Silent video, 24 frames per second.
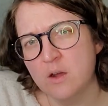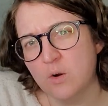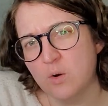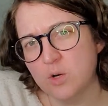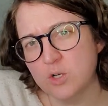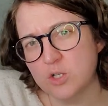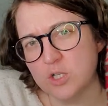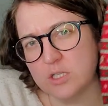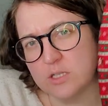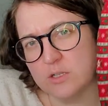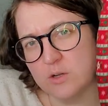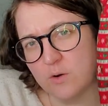
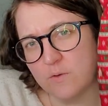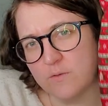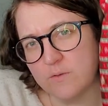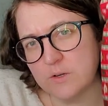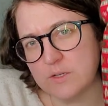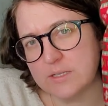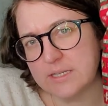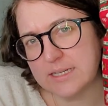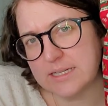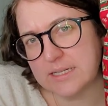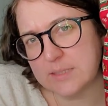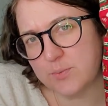or just
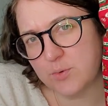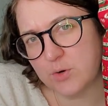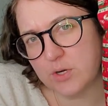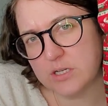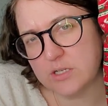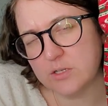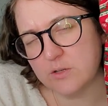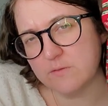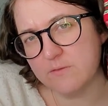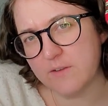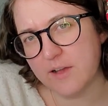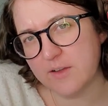over
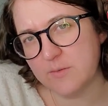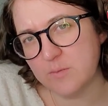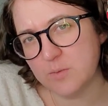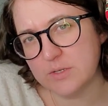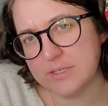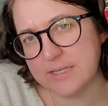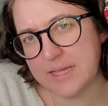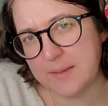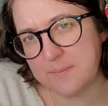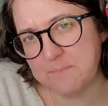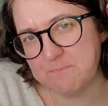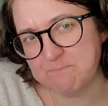
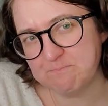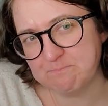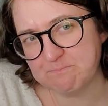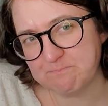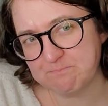6.25%.